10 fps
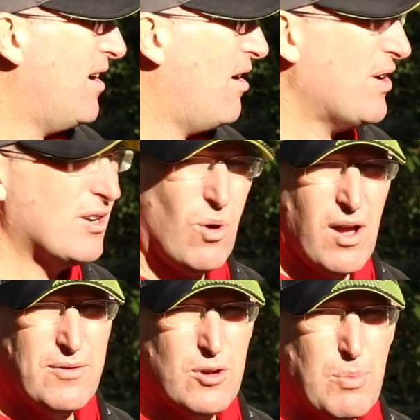I've had
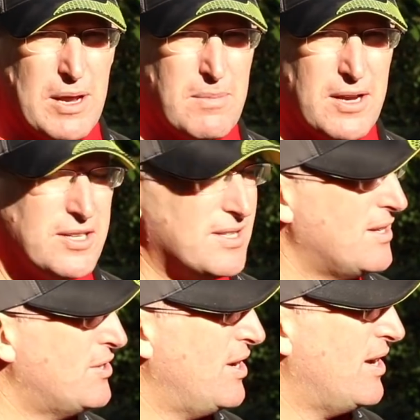quite a few bad matches
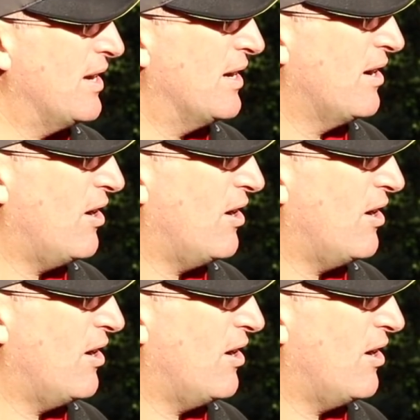this year.